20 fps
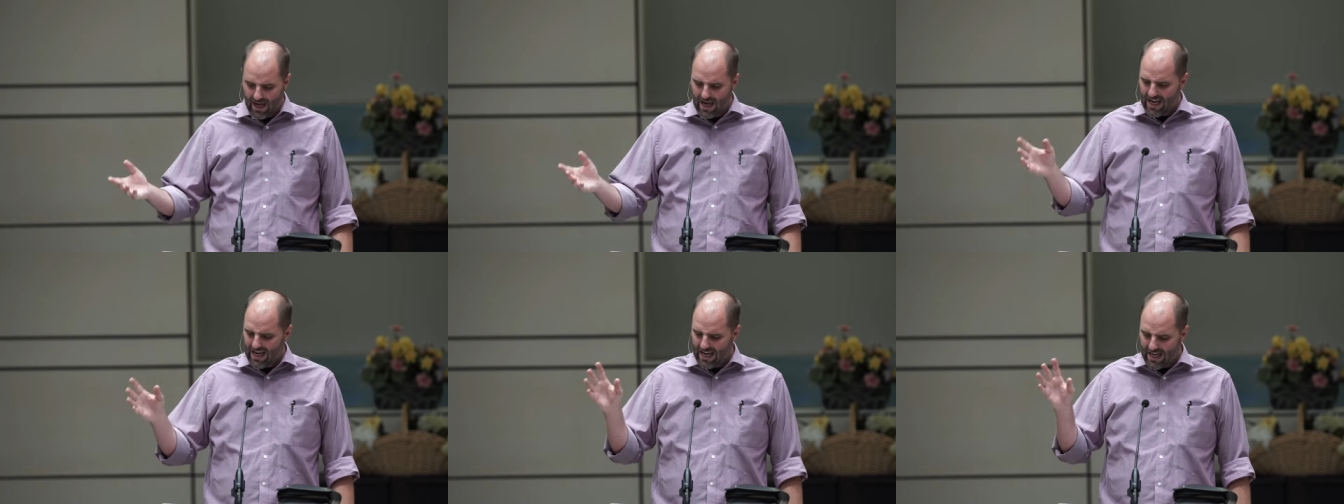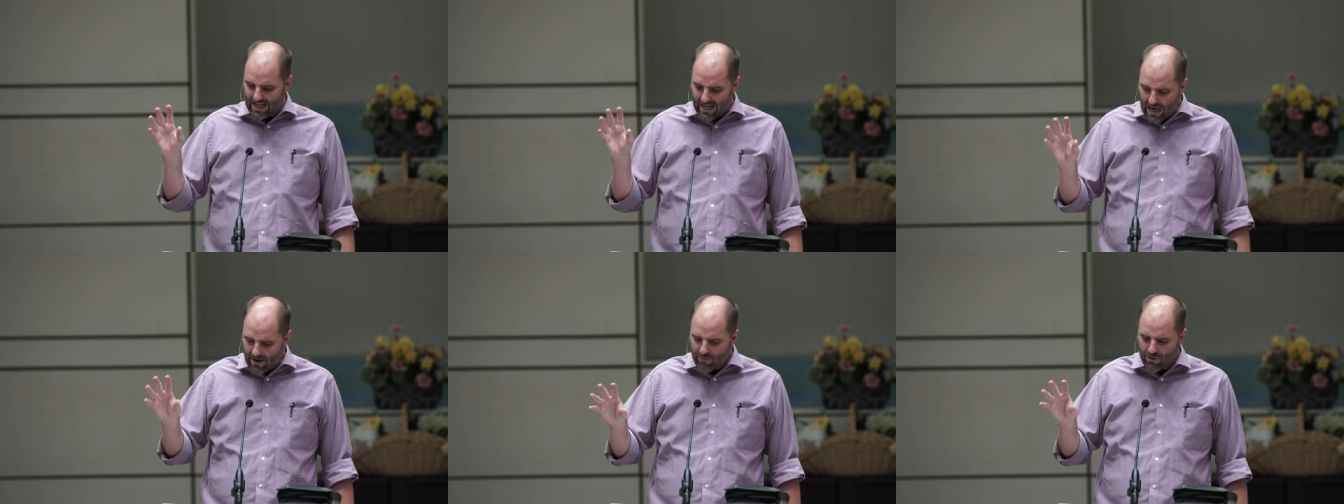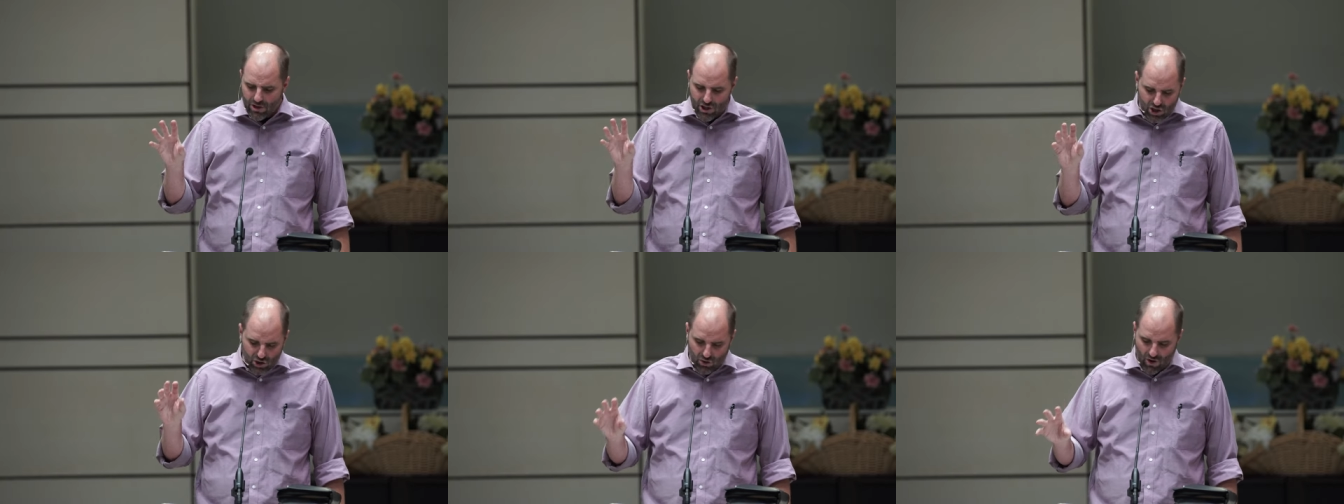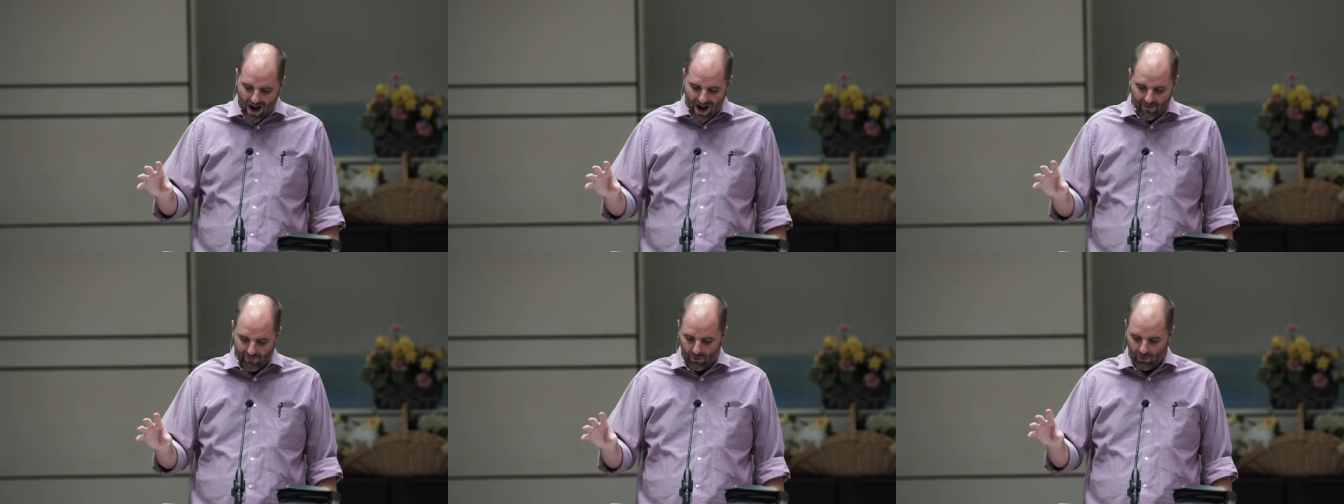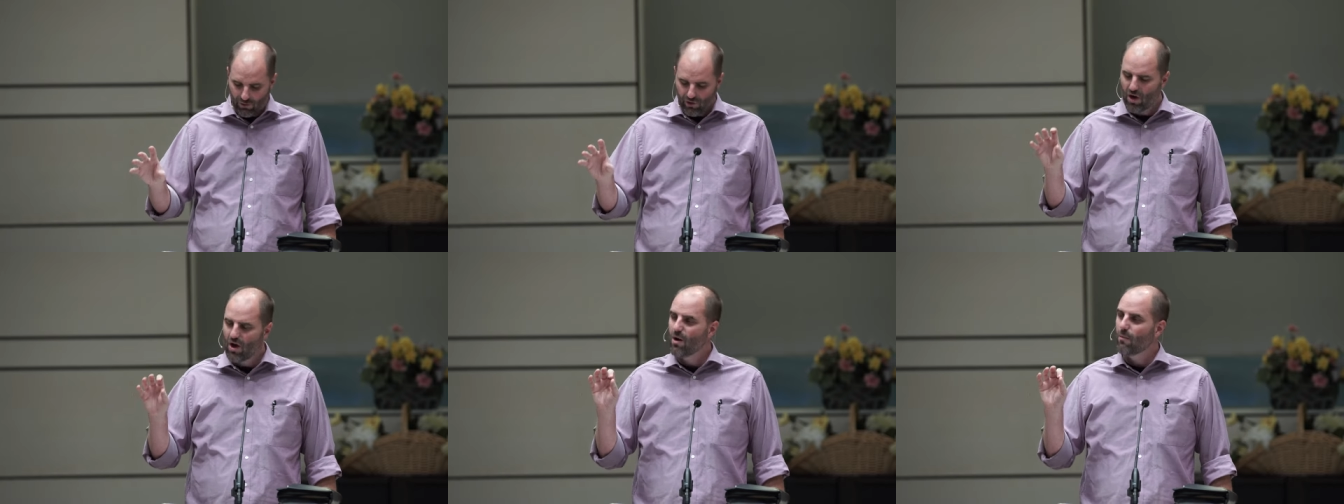He never
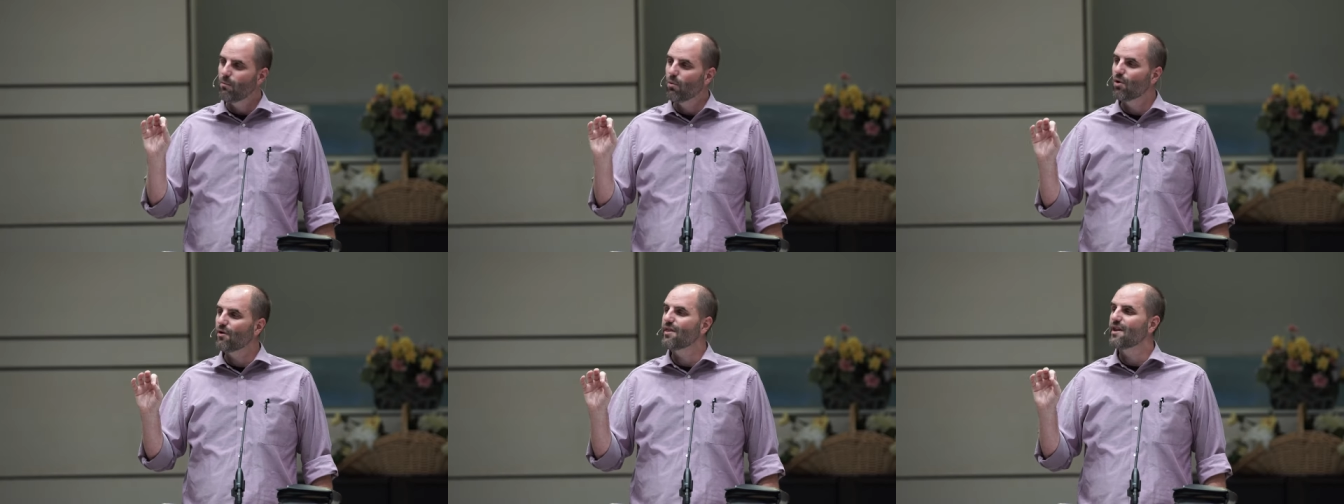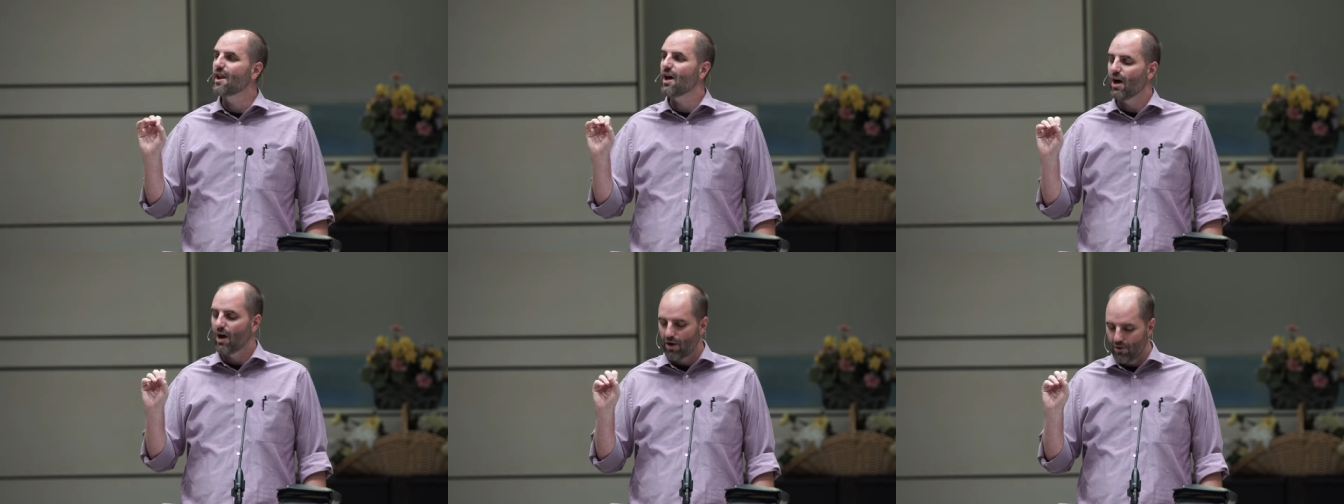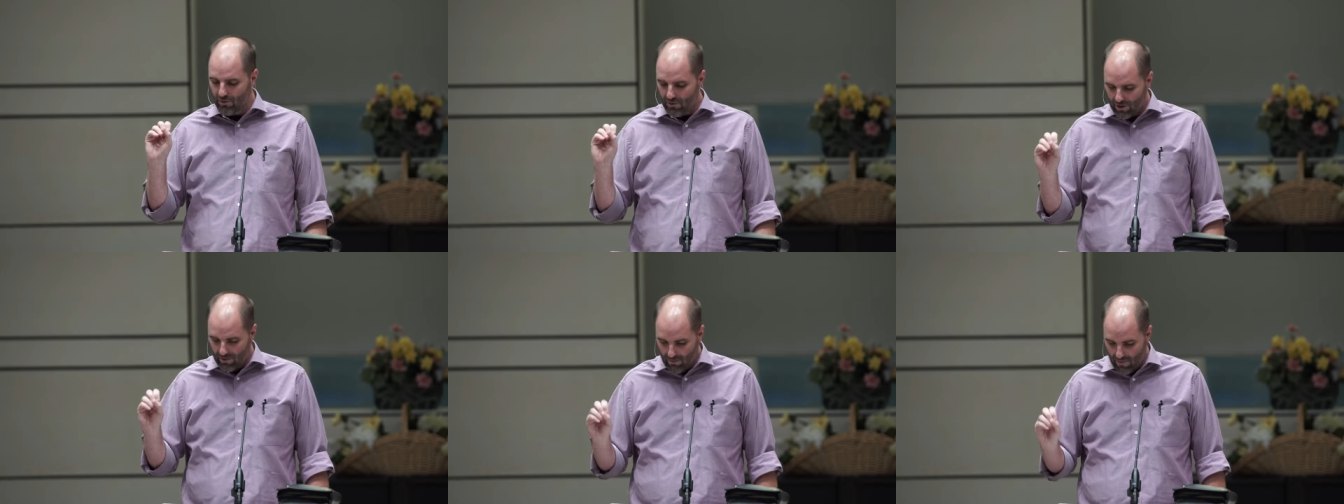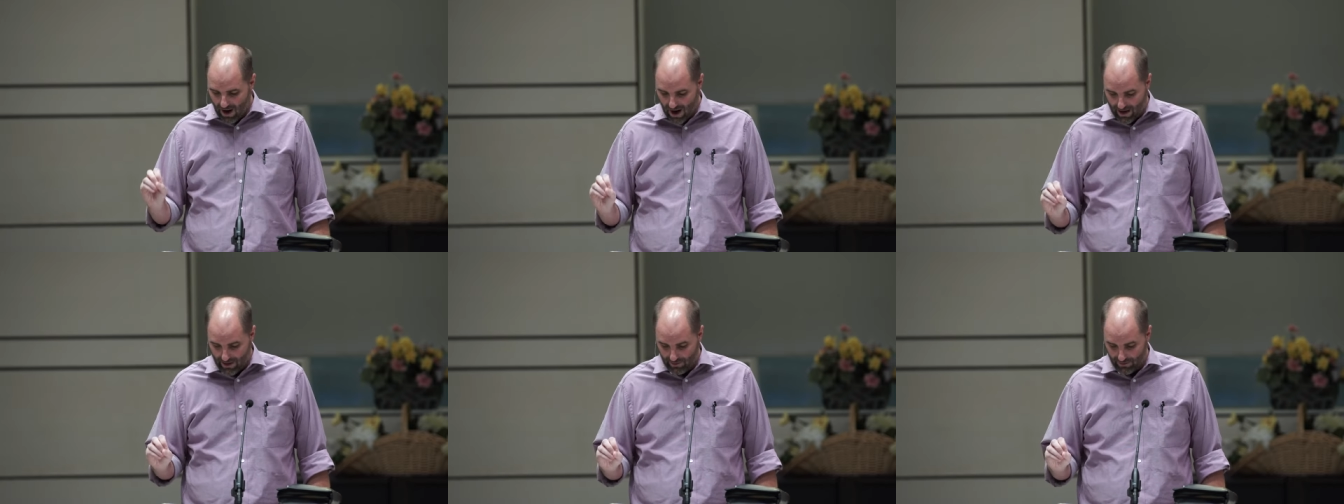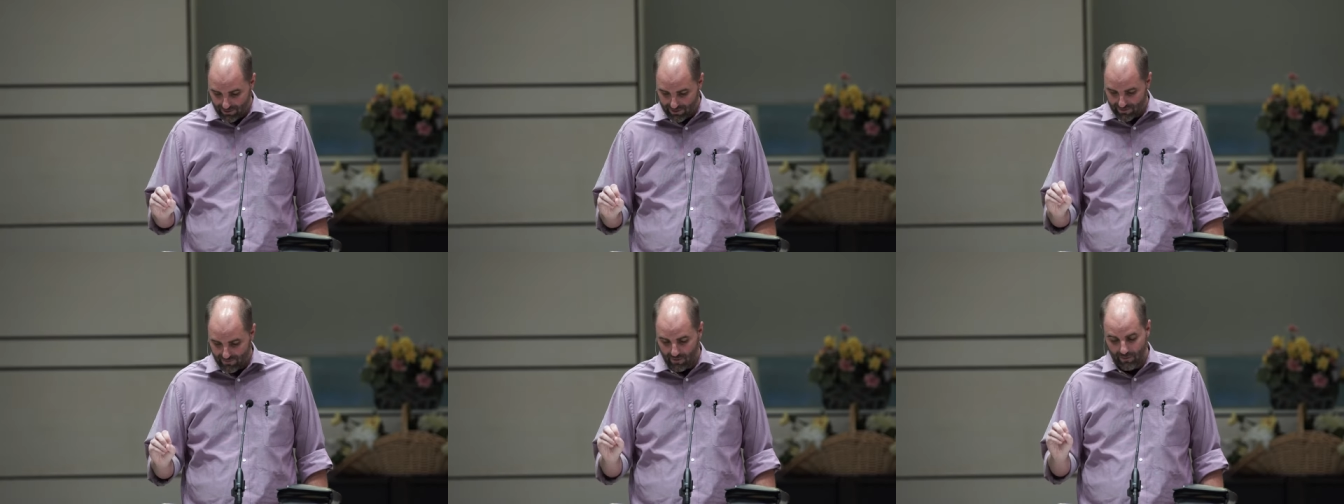traveled more than 100
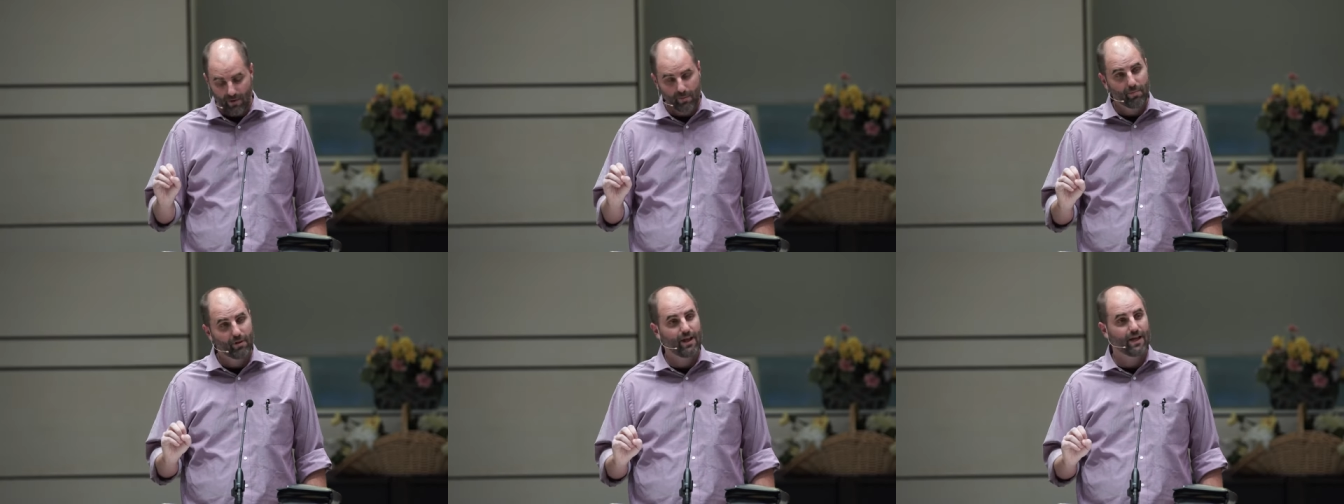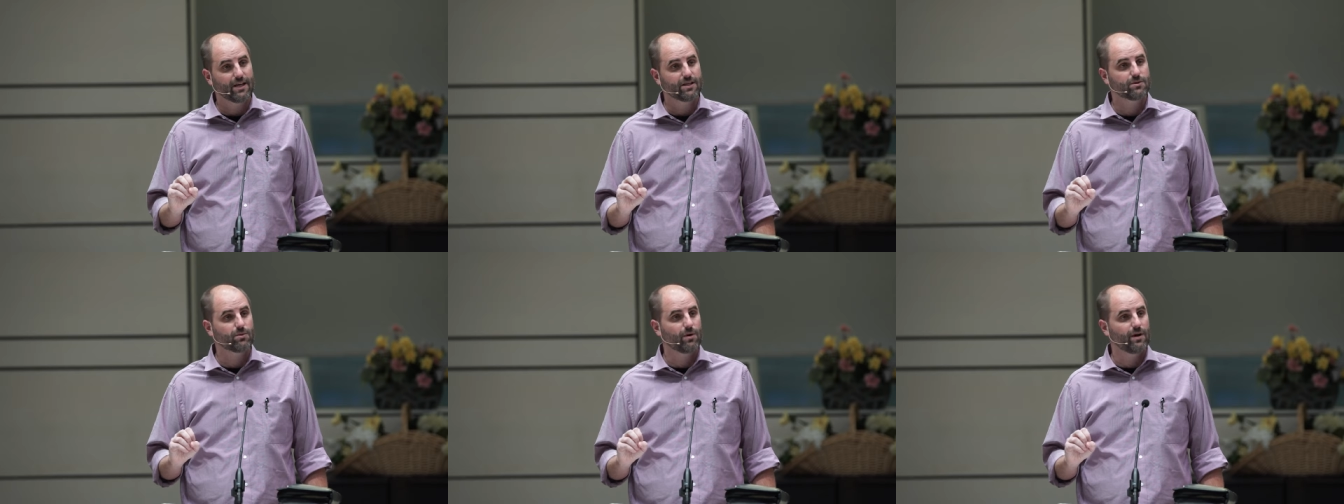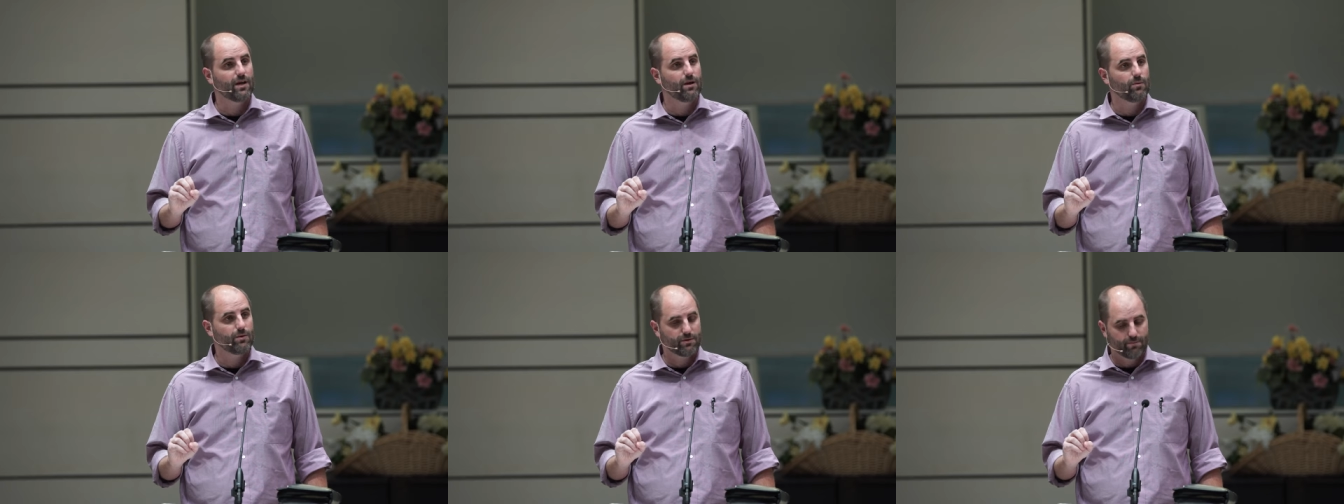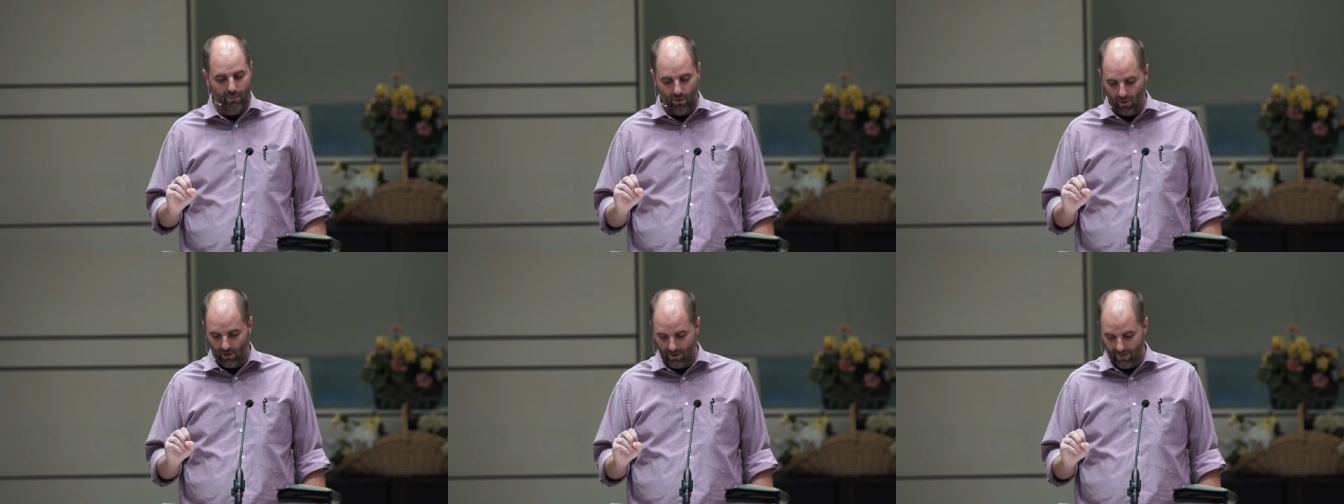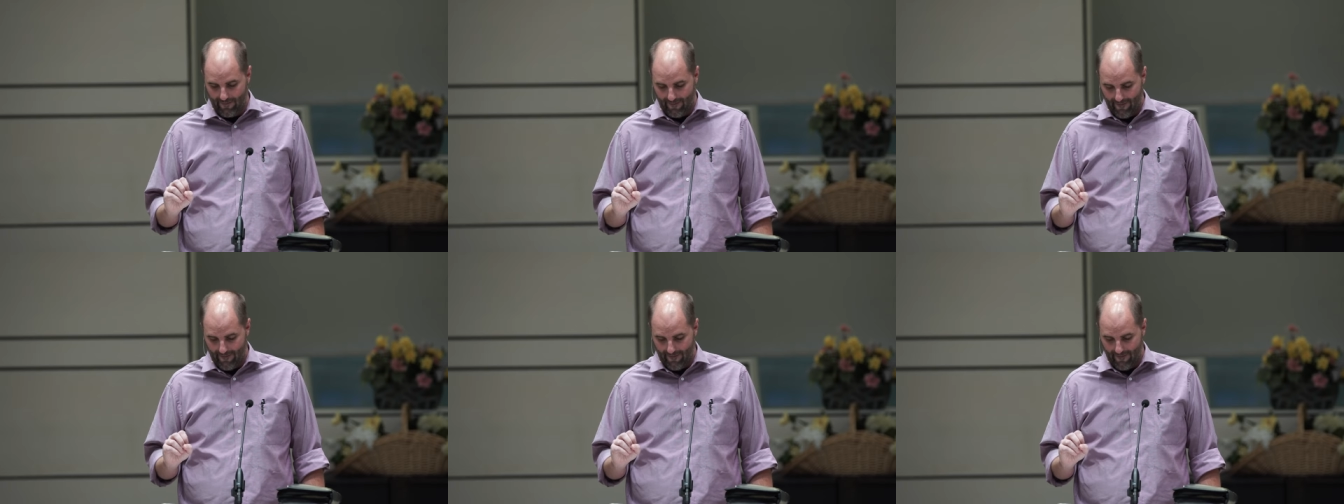miles from the place where he was born.